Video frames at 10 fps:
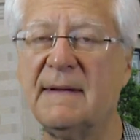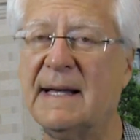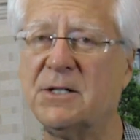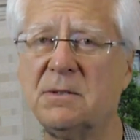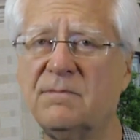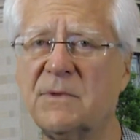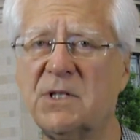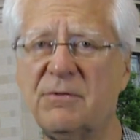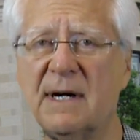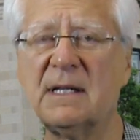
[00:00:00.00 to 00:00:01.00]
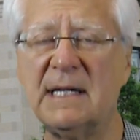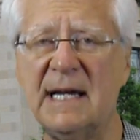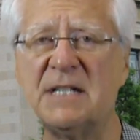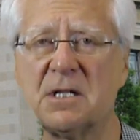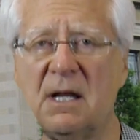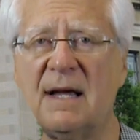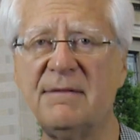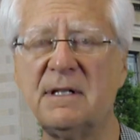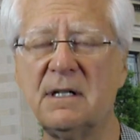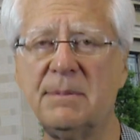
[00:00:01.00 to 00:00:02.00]
and she frankly hates
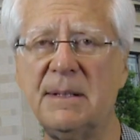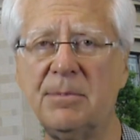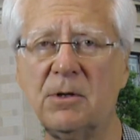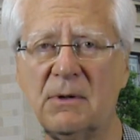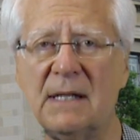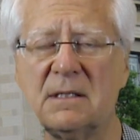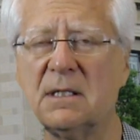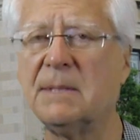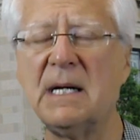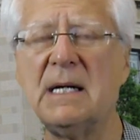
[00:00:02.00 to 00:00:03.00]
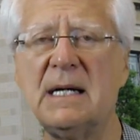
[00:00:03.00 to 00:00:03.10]
Clive and the people around him.